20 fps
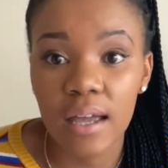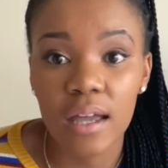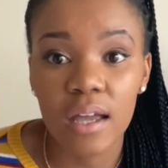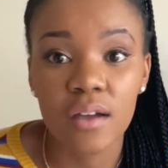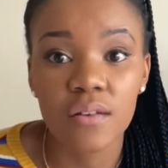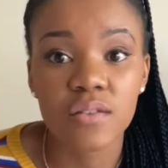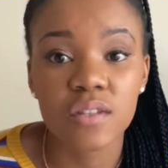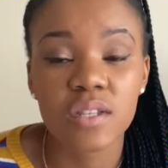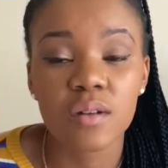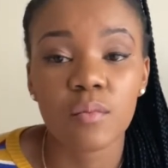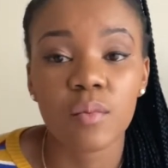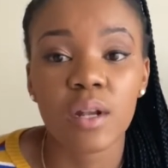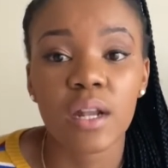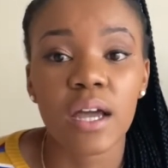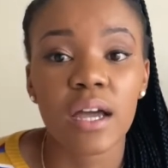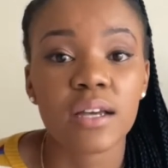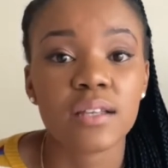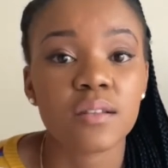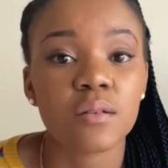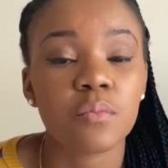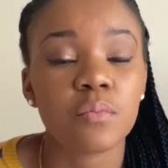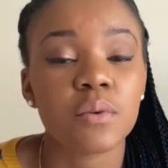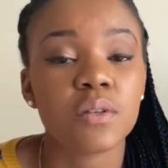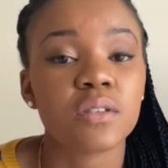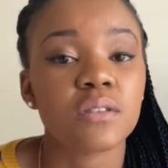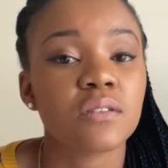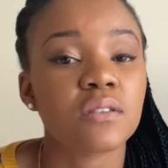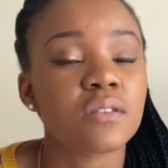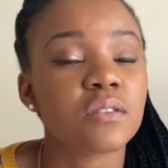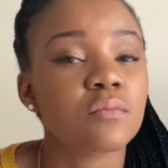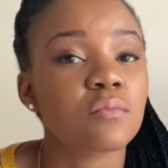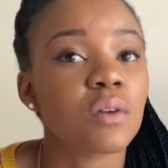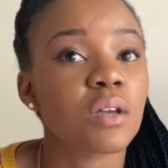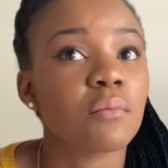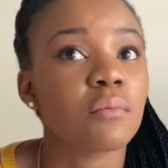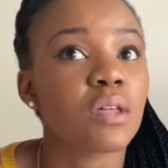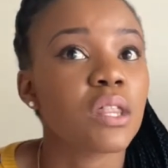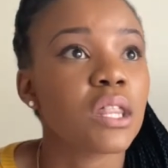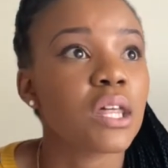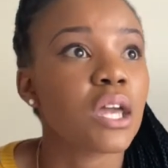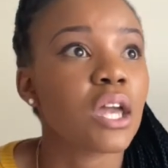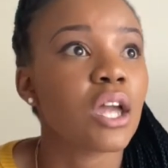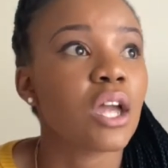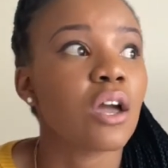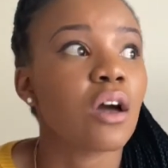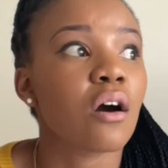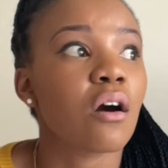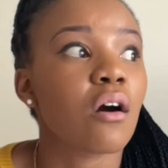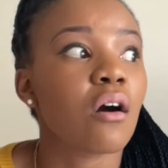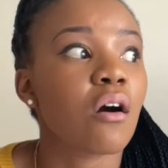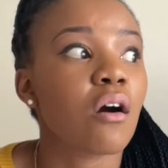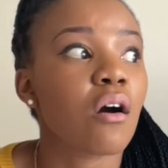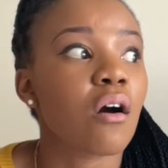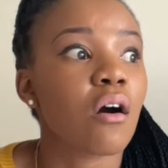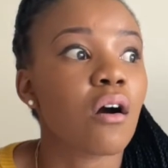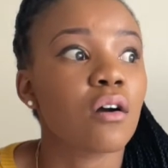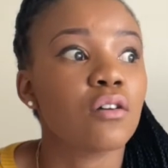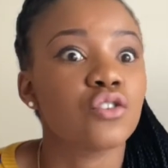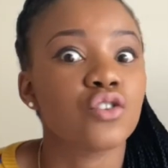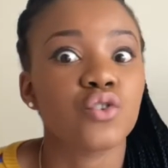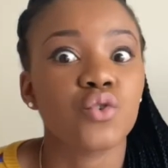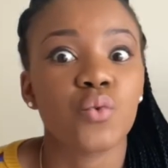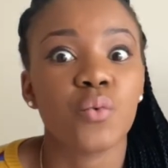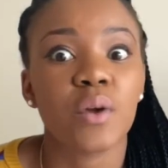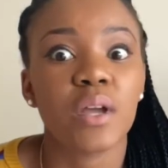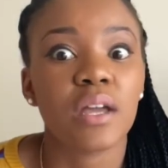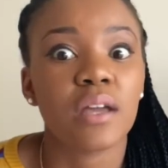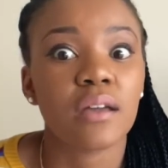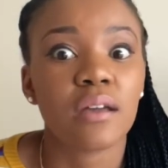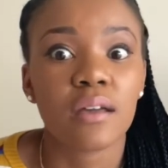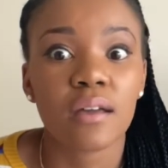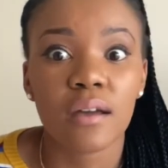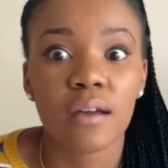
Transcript: If someone has a business, maybe they are doing